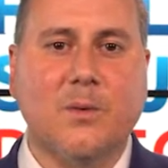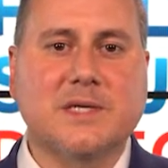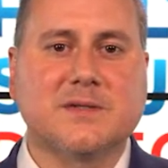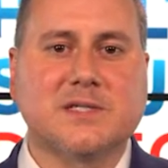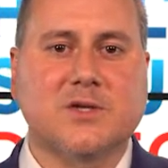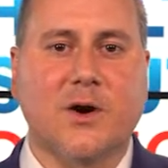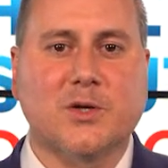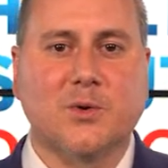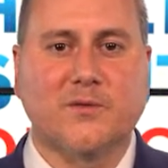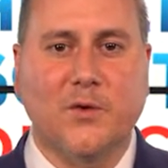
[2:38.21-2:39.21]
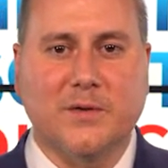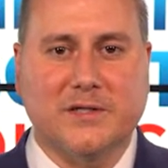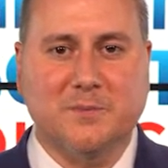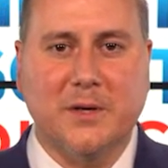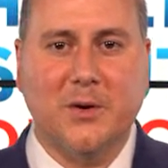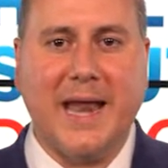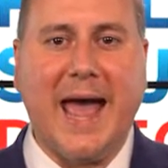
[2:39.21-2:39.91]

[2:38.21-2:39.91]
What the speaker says: recently started to refer to this period